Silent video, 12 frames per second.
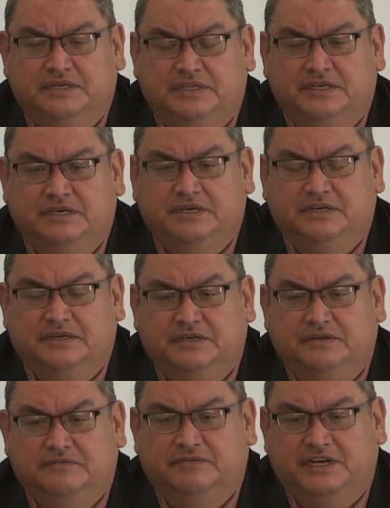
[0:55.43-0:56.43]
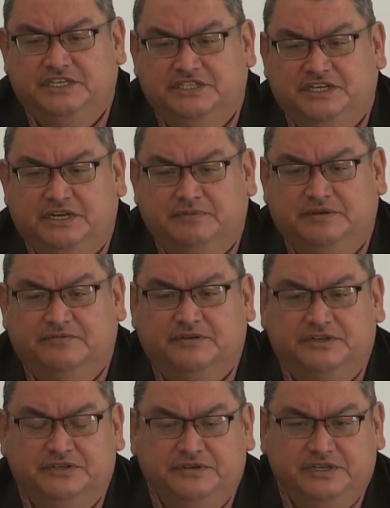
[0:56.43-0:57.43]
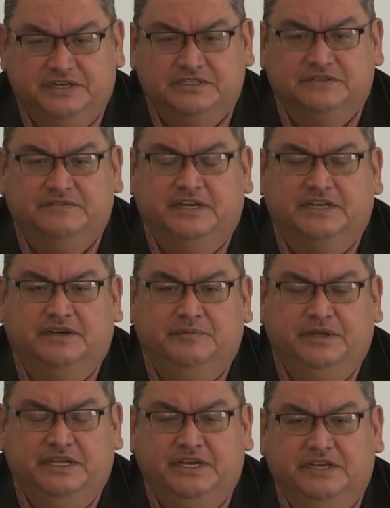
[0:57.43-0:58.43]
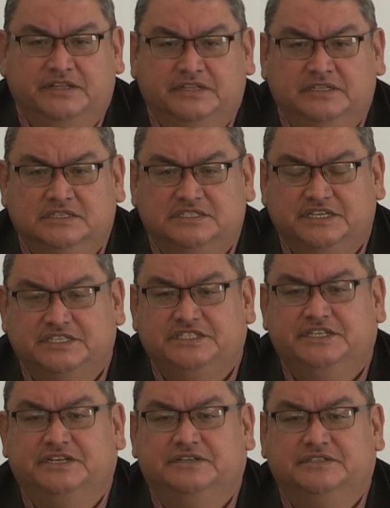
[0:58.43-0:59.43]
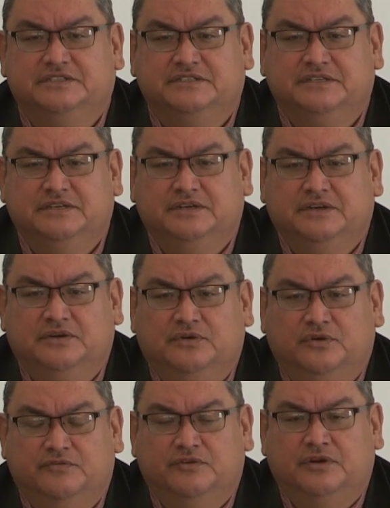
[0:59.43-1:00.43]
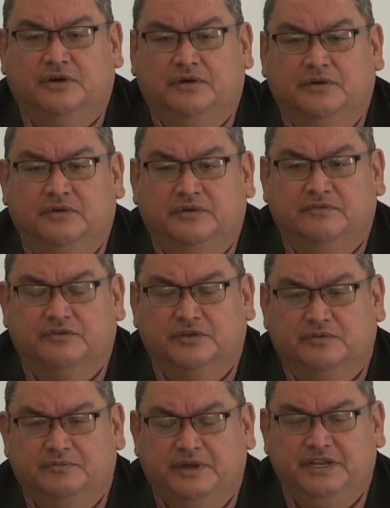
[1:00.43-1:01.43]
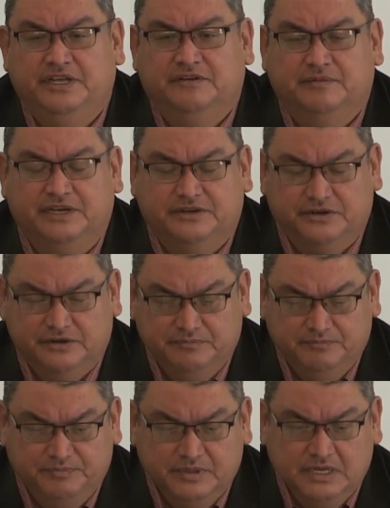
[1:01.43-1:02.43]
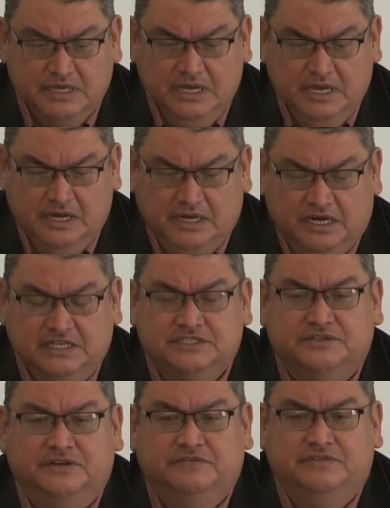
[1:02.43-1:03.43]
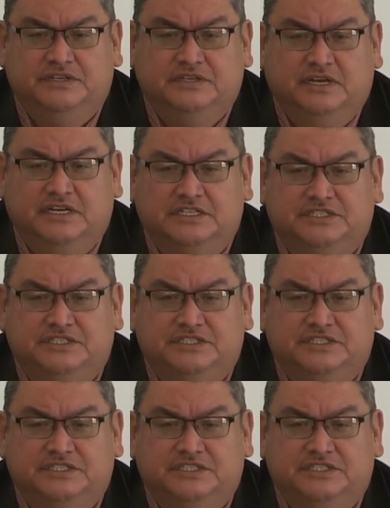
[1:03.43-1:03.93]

the vice chairman for 2 years of that committee and 6 years overall for the remaining of my term. I served as